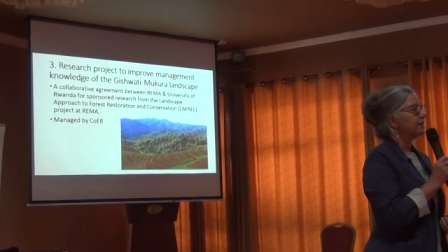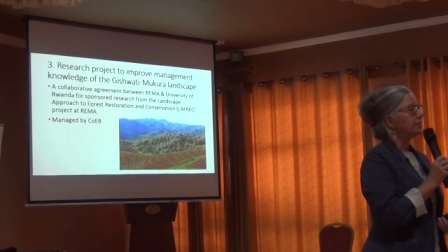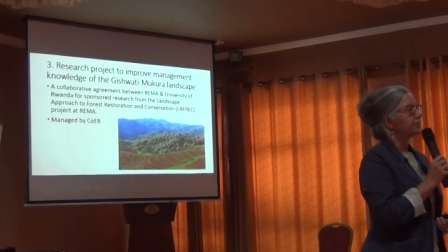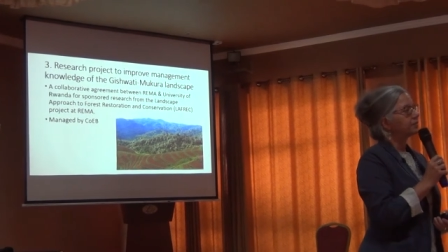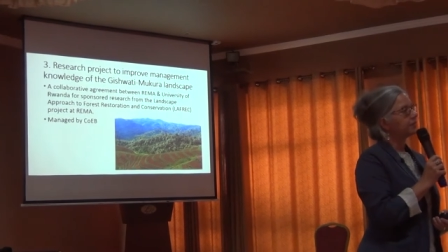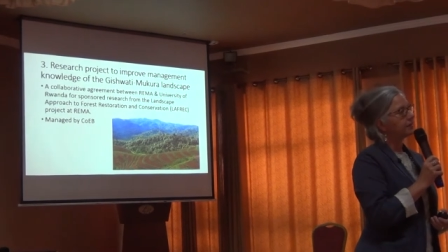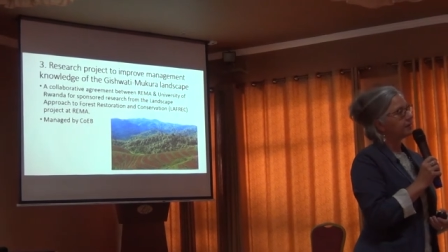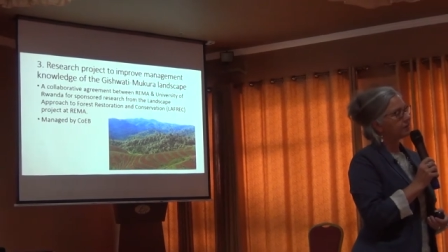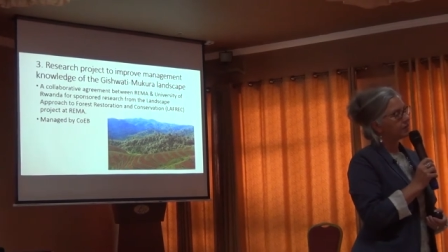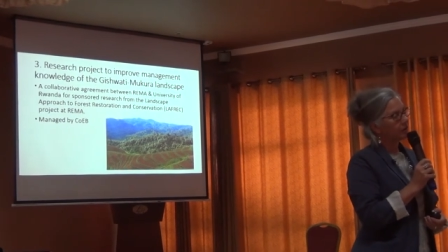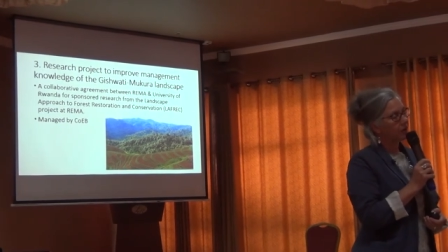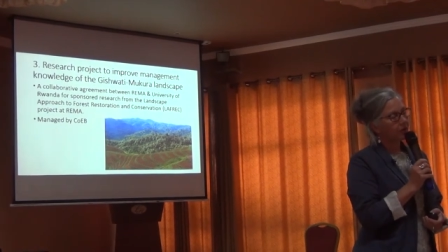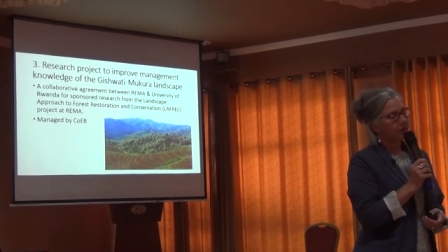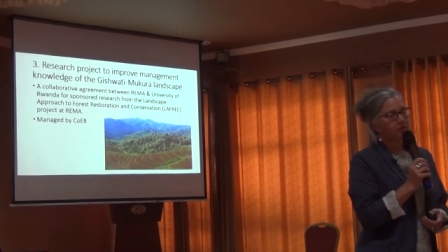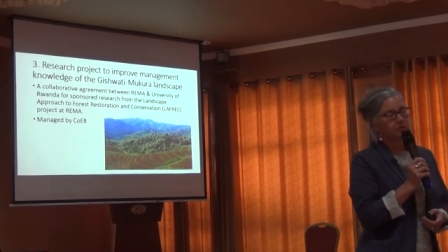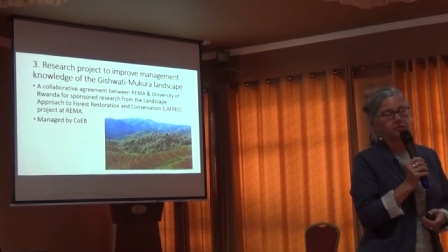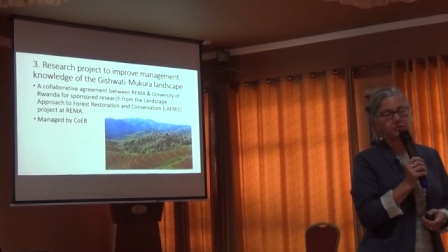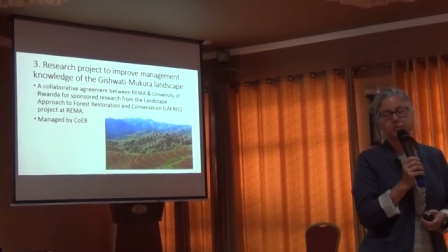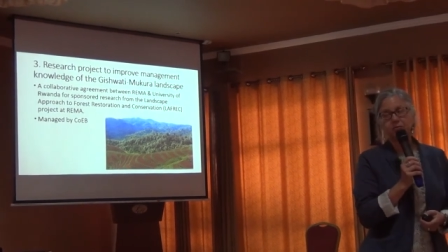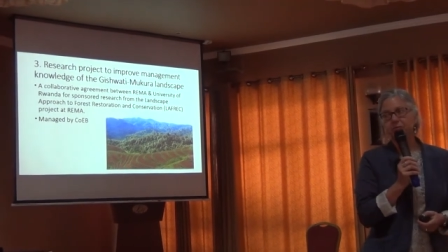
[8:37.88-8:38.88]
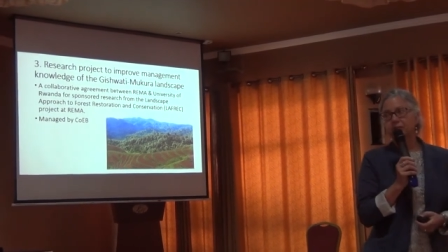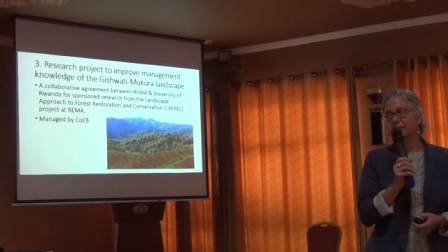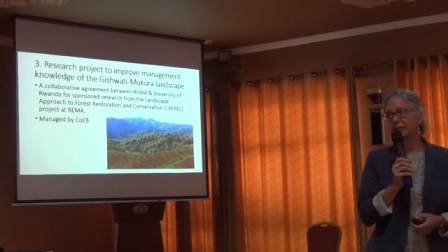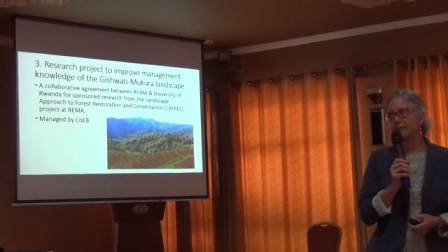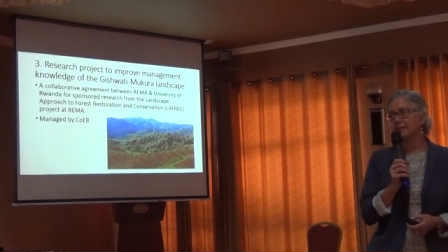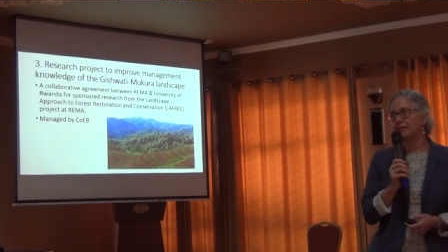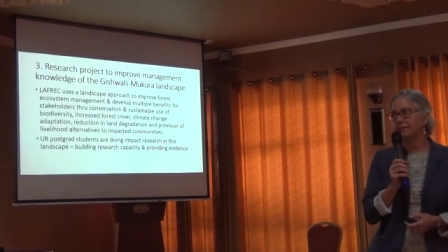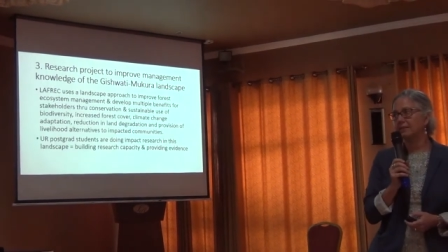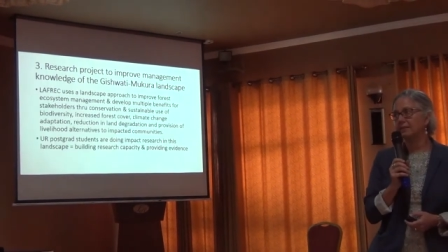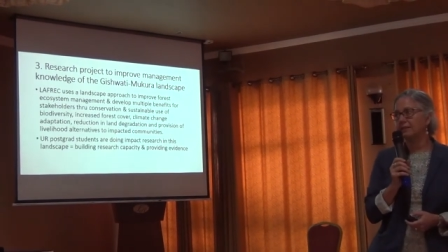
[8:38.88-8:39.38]
So this also
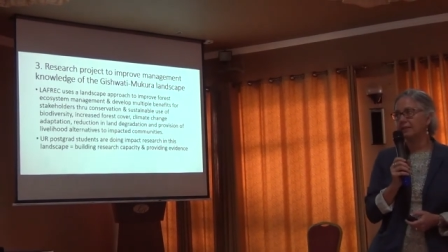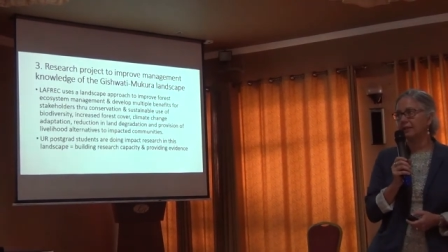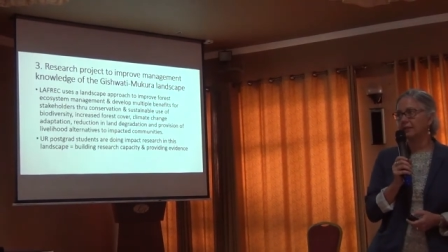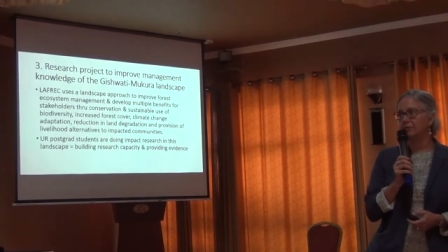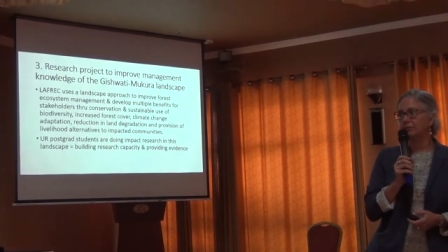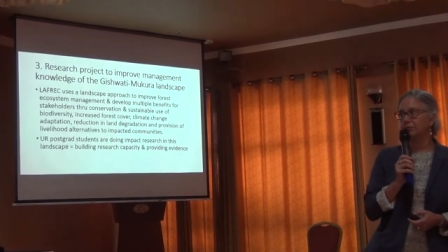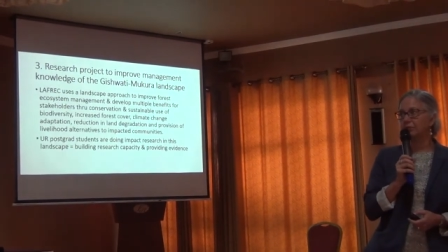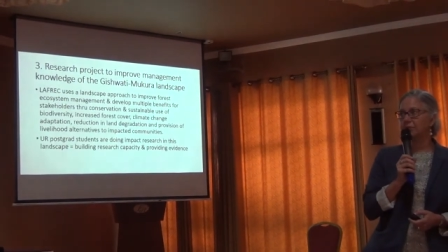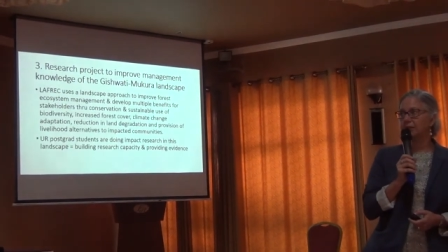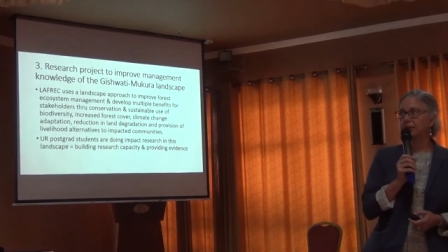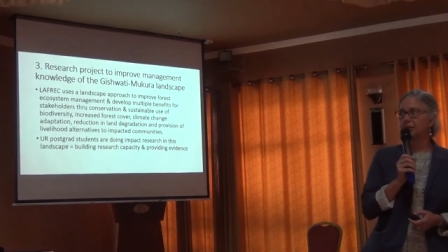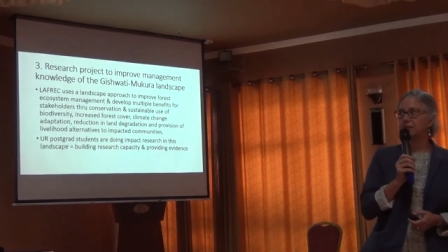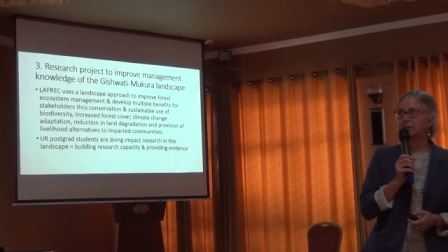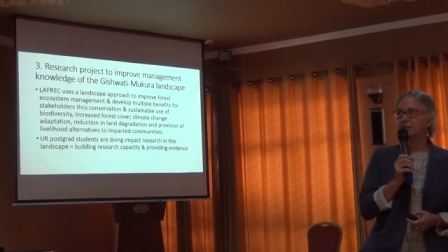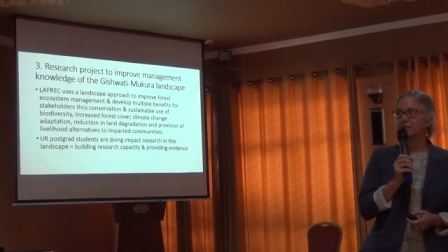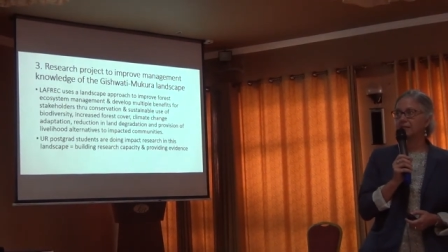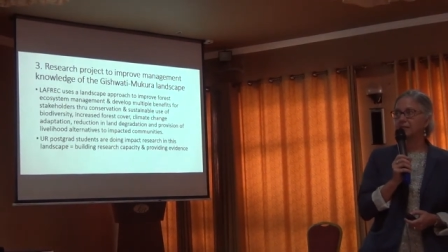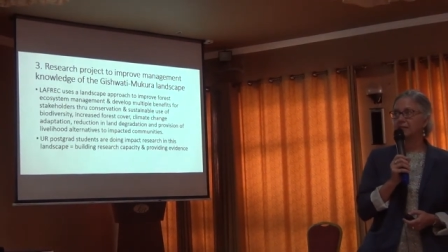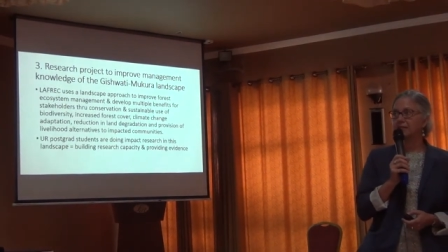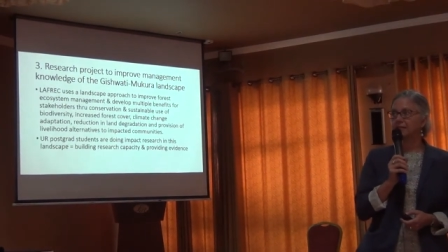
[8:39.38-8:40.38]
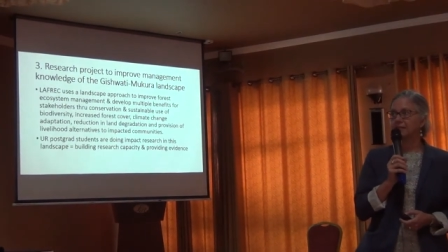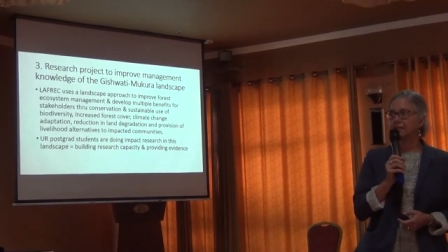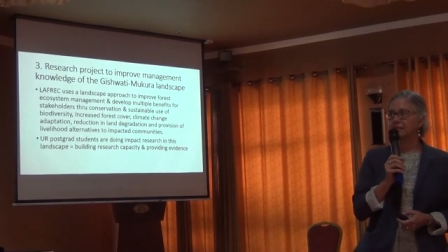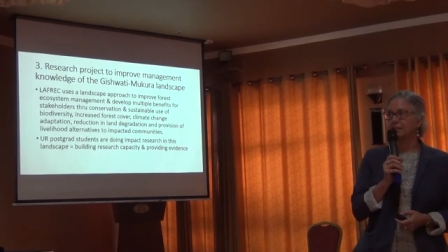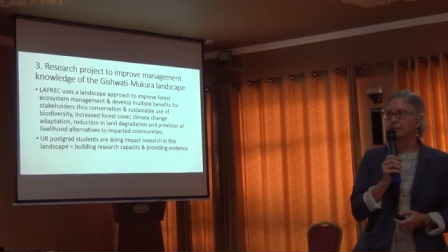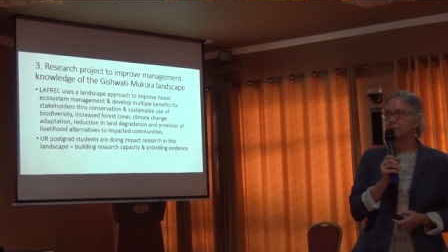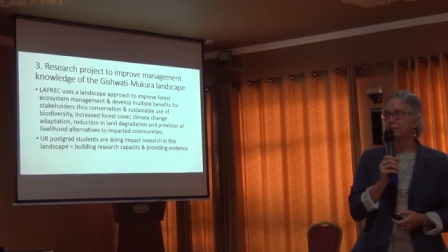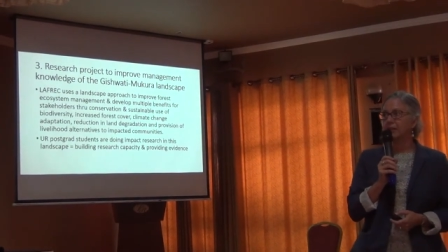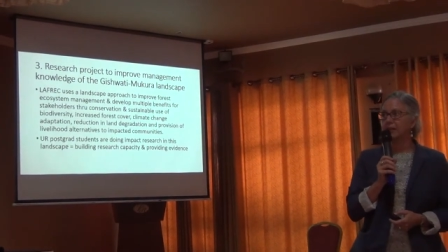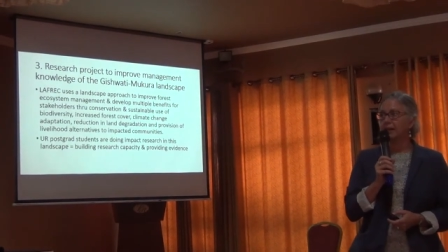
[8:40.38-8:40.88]
feeds into the information
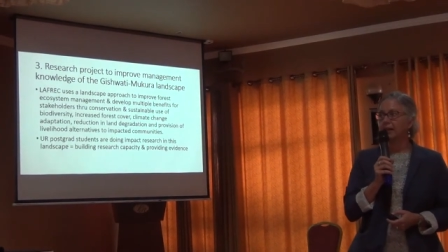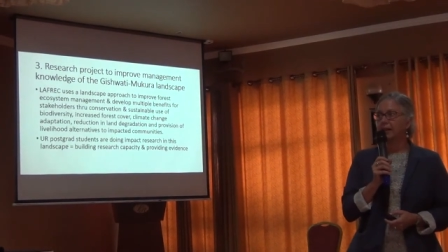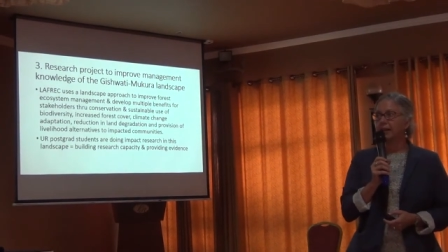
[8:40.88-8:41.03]
system.